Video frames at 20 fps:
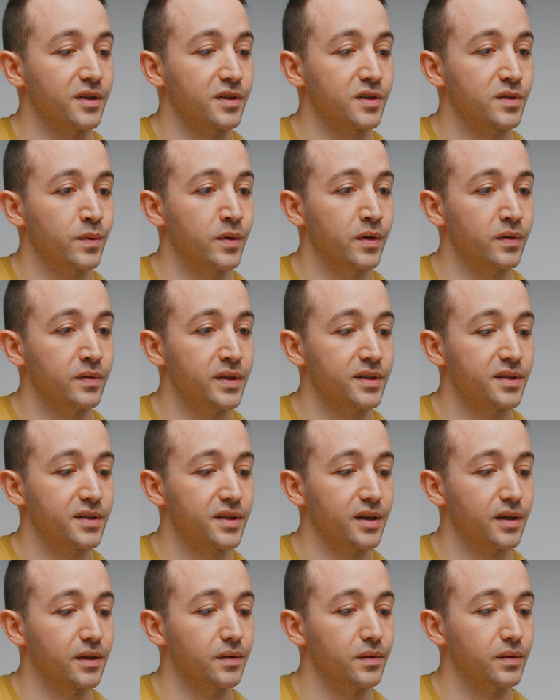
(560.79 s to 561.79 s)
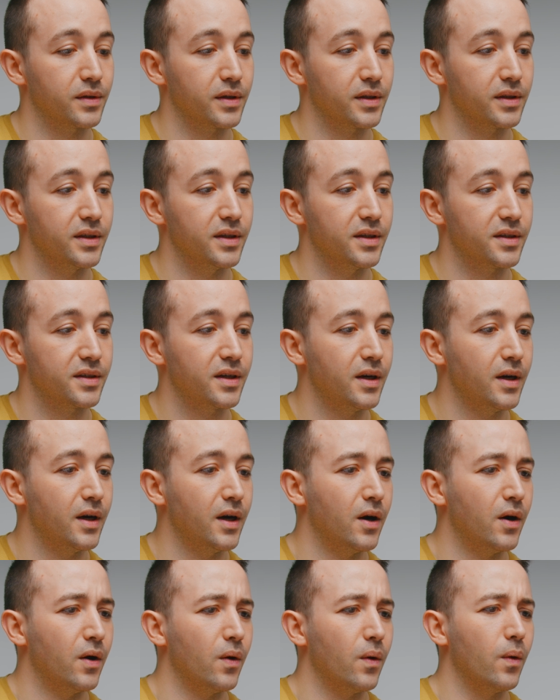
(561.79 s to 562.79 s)
as well. Let's take a look at this.
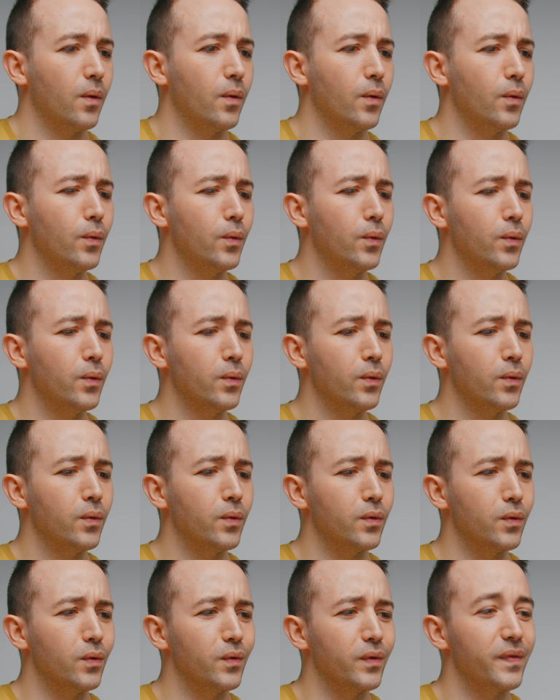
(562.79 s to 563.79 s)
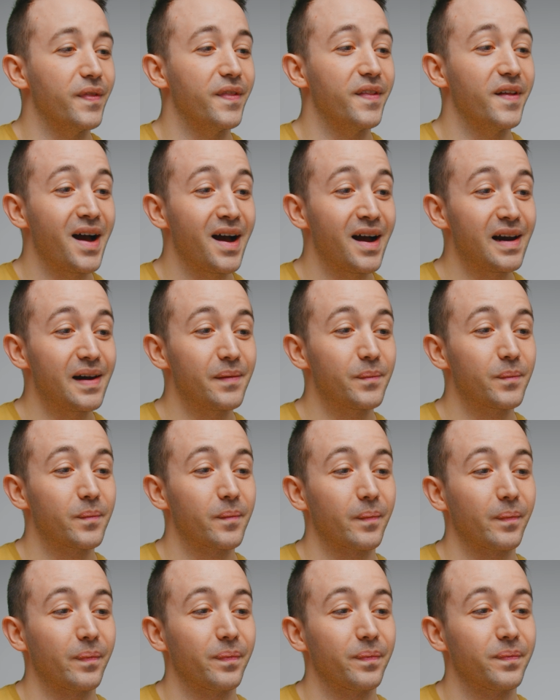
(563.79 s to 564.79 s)
Ooh, that
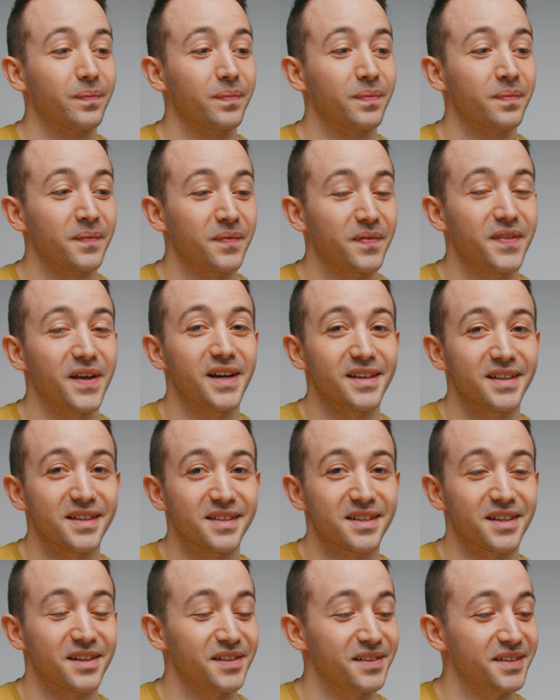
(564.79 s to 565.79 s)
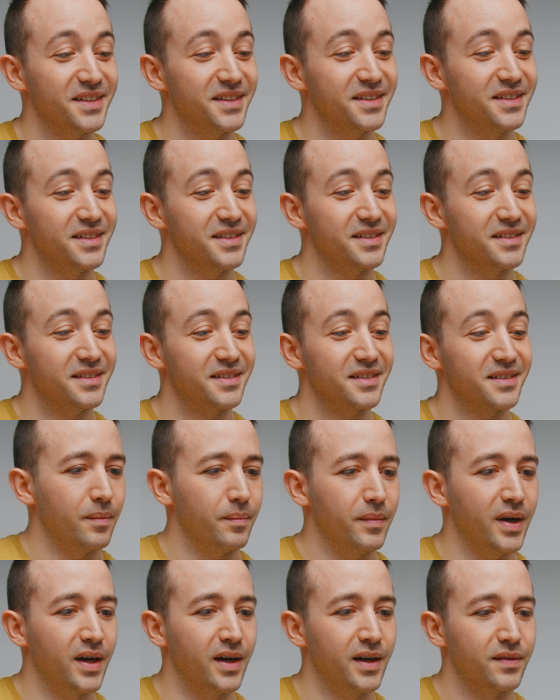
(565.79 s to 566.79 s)
is clean.
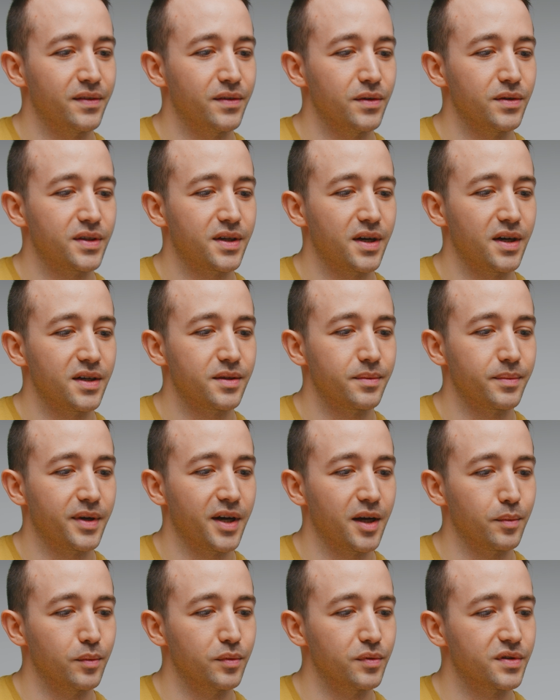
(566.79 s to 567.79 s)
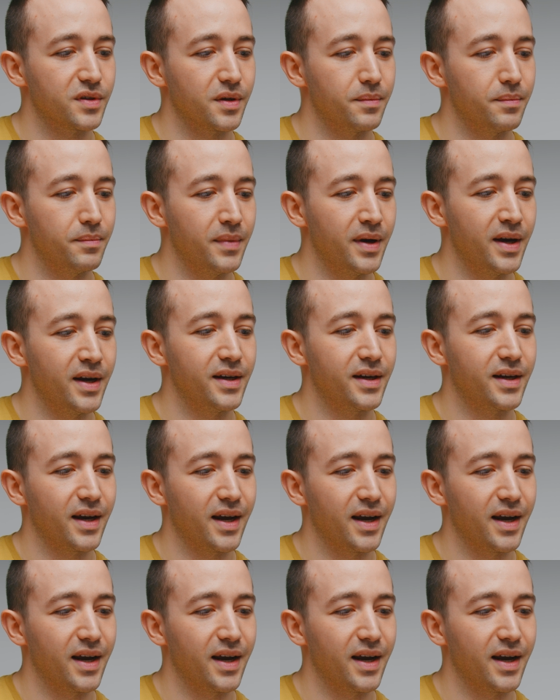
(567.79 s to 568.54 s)
Man, those custom cables make